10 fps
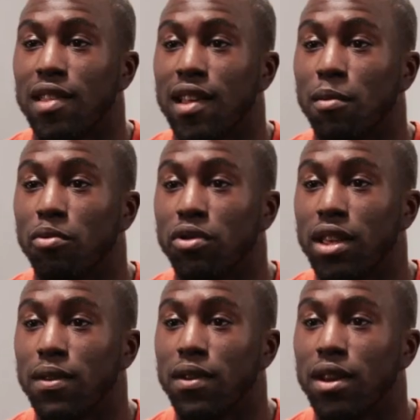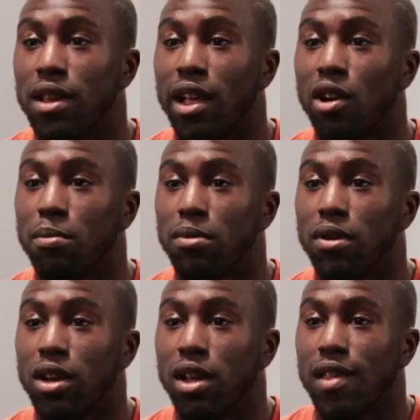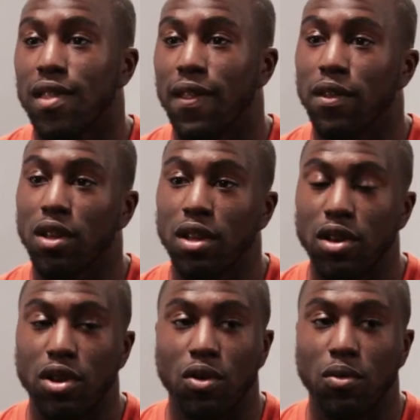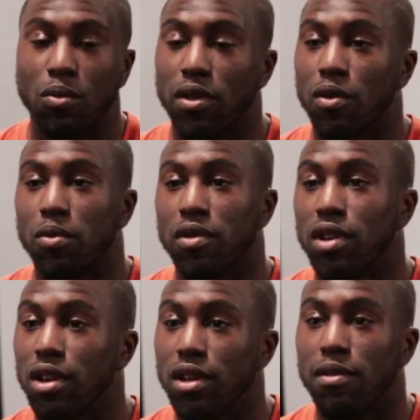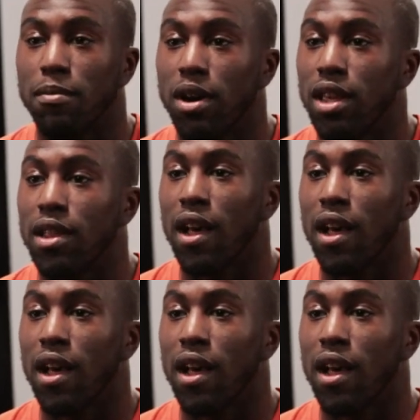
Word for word: set up relief and, and help send you know whether it was goods, money